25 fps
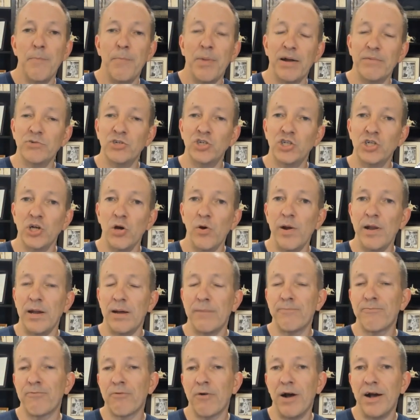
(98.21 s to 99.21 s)
but I'm showing
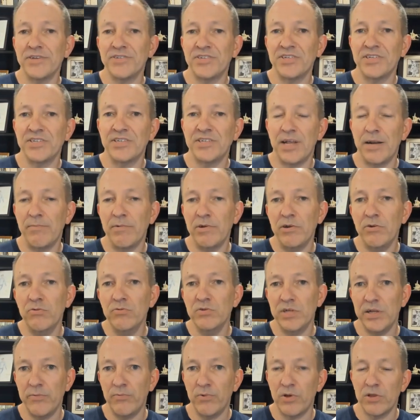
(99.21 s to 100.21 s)
a process that I'm
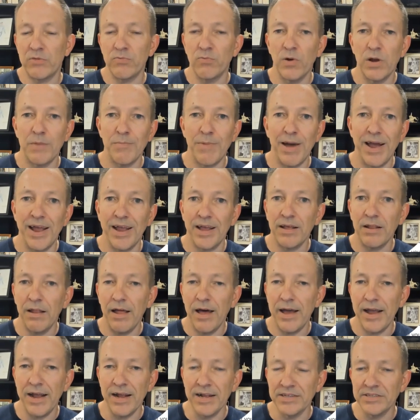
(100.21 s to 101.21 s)
using with one of my
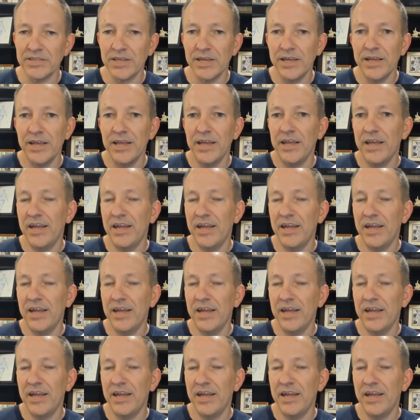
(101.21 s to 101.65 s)
clients.